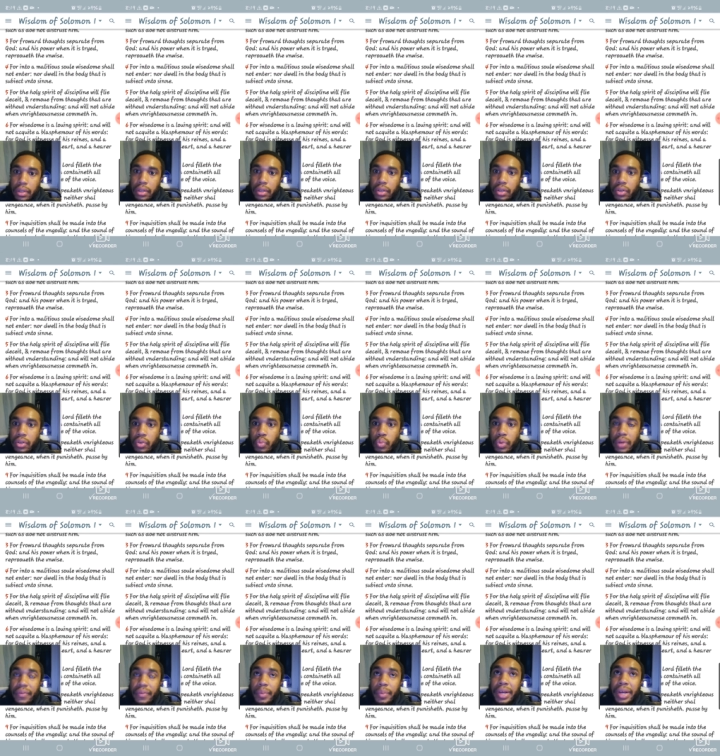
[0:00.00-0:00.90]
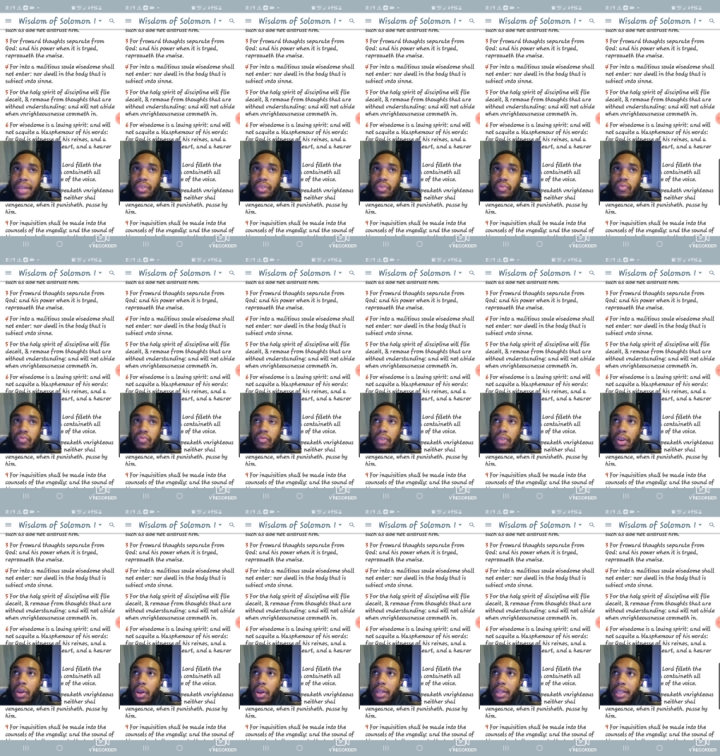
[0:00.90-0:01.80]
You know, one of Apostle
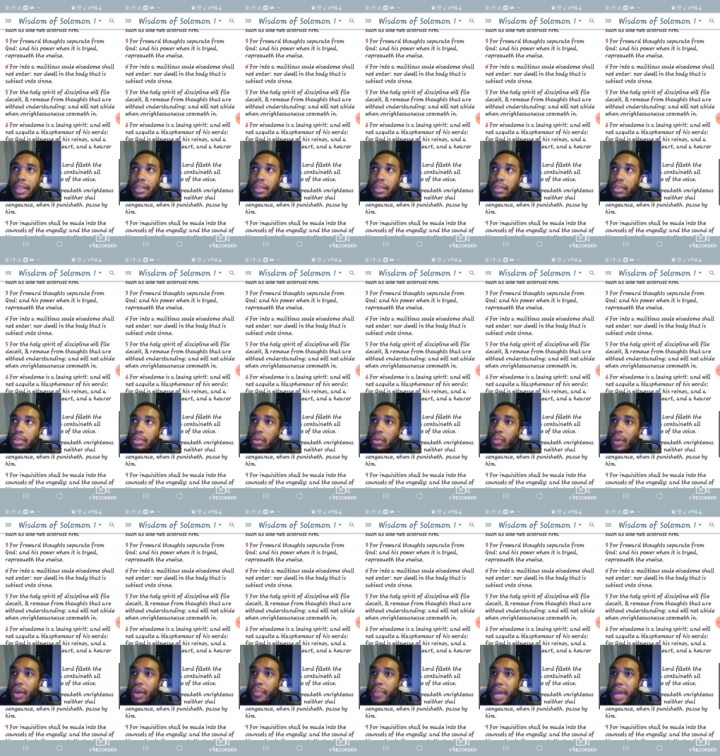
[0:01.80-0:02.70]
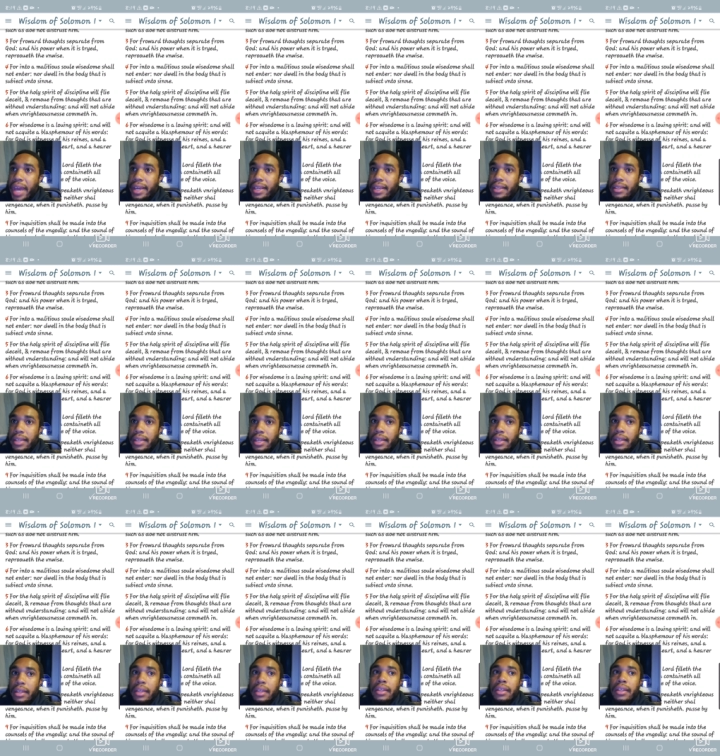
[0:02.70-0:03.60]
recall lessons a while back, he said,
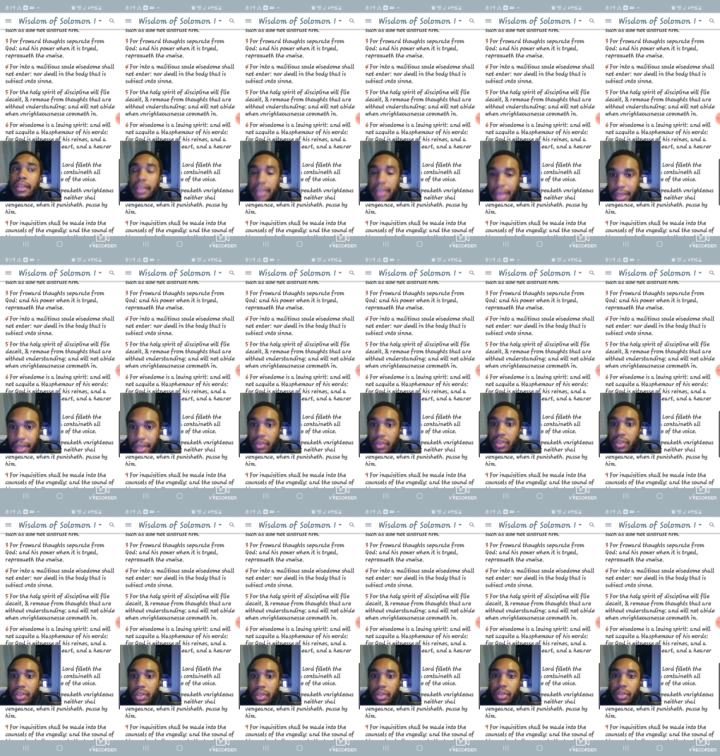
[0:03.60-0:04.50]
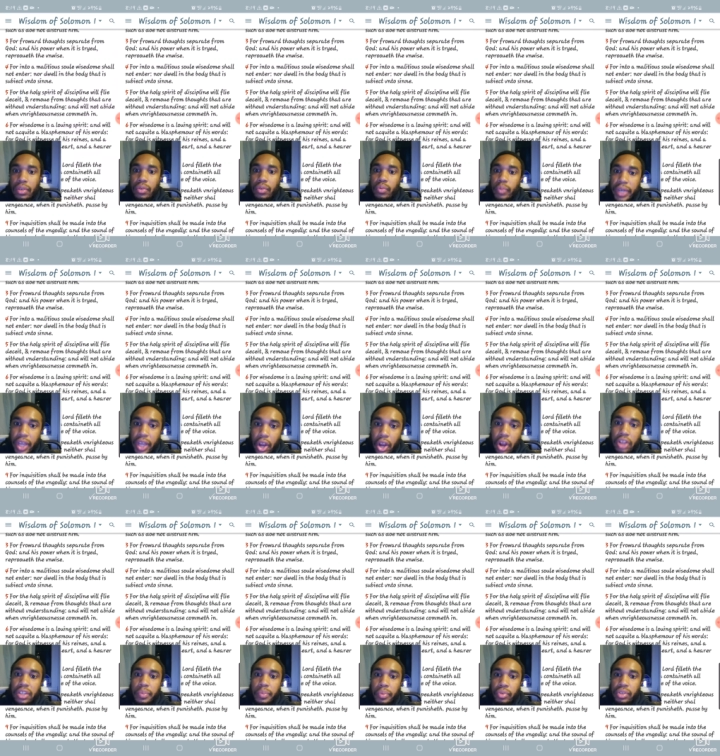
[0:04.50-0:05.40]
Yes, we are
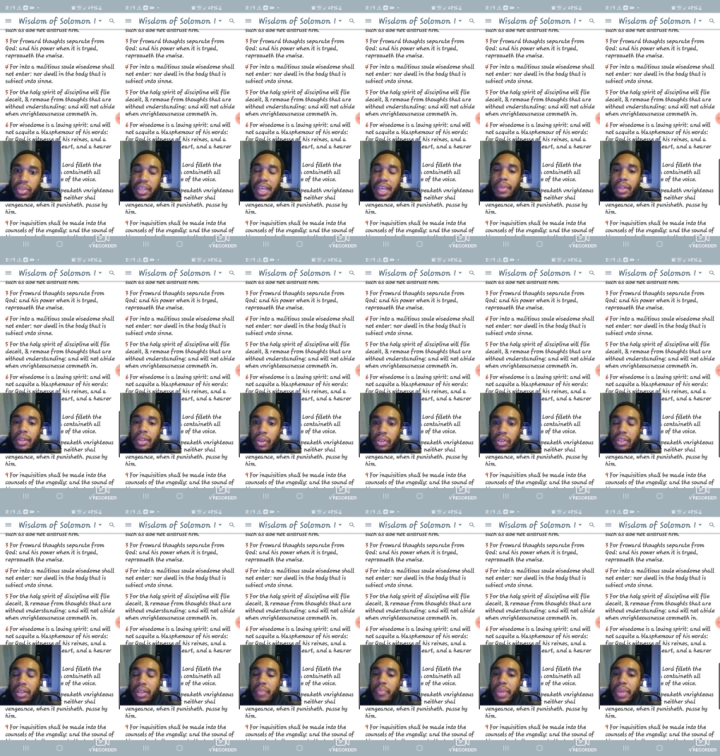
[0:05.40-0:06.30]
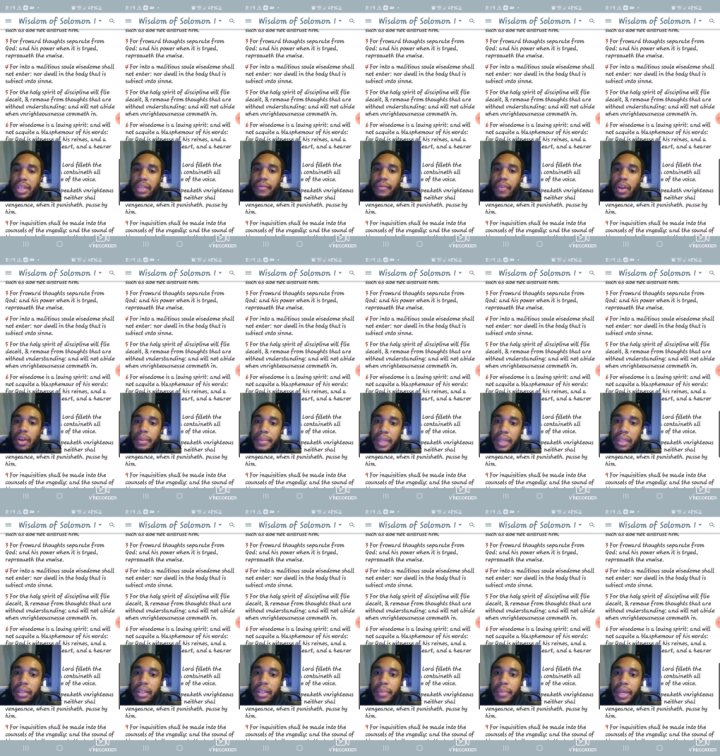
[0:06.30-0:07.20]
supposed to keep the laws to the best of our
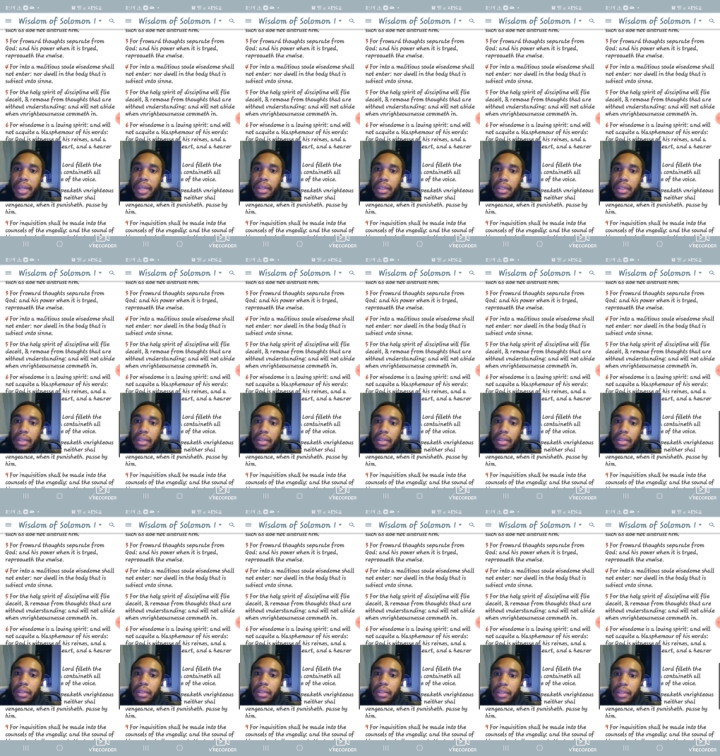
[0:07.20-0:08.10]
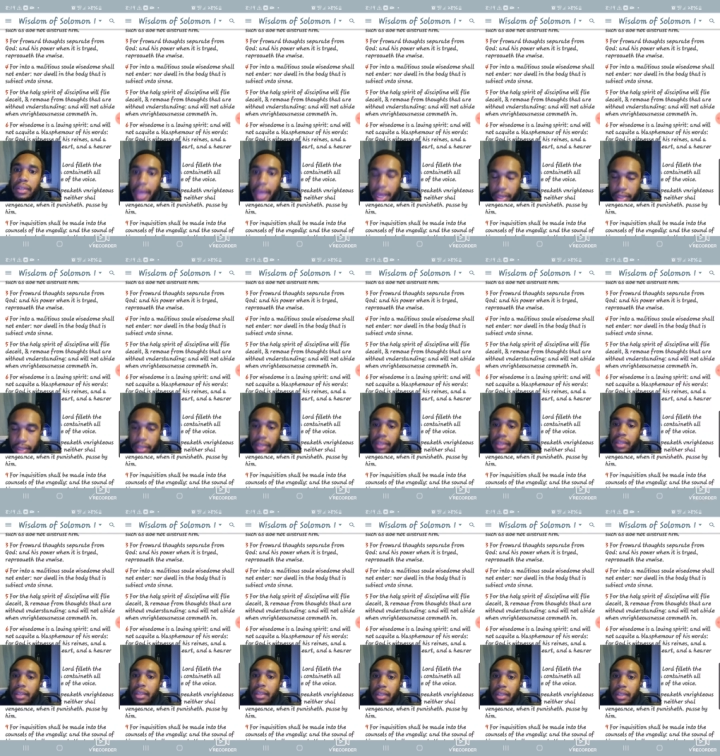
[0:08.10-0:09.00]
ability, man. Yes.
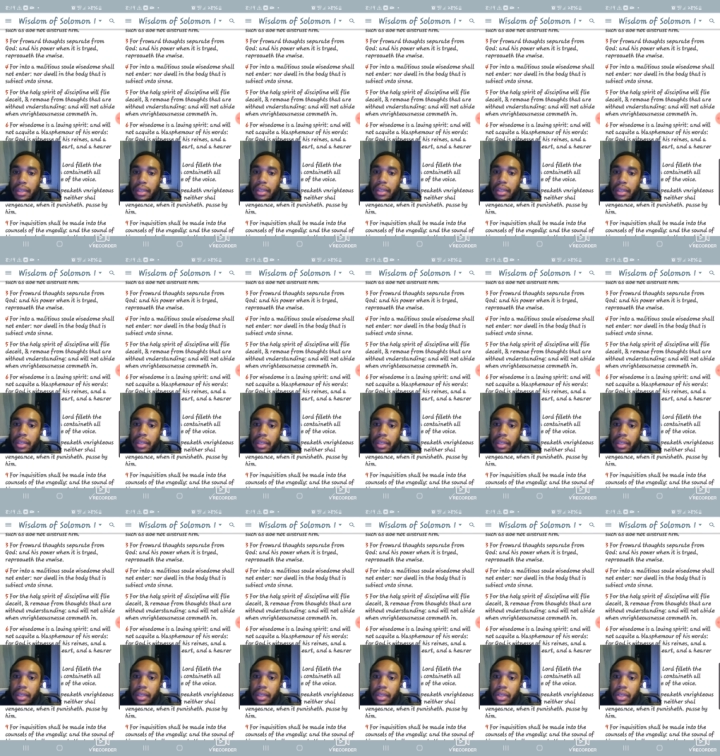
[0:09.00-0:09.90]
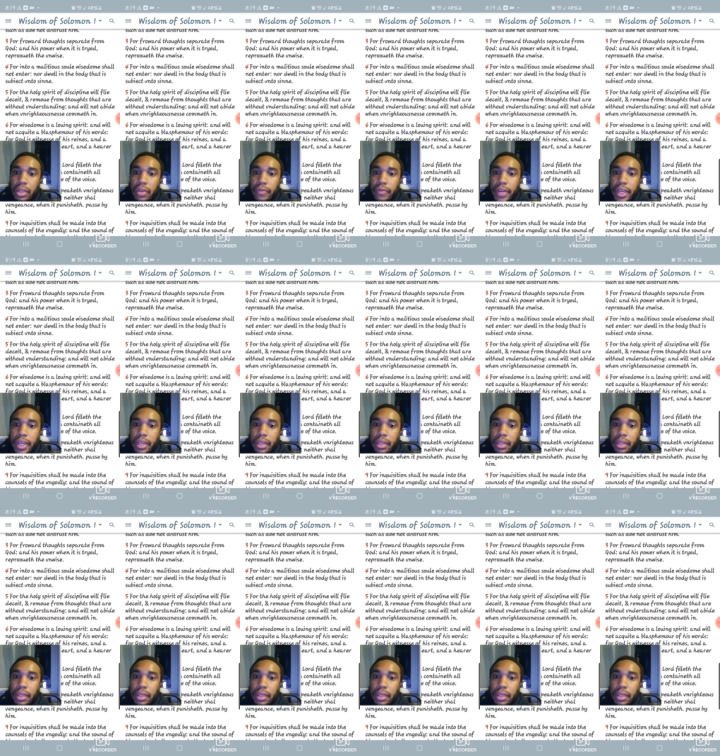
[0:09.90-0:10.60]
Alright.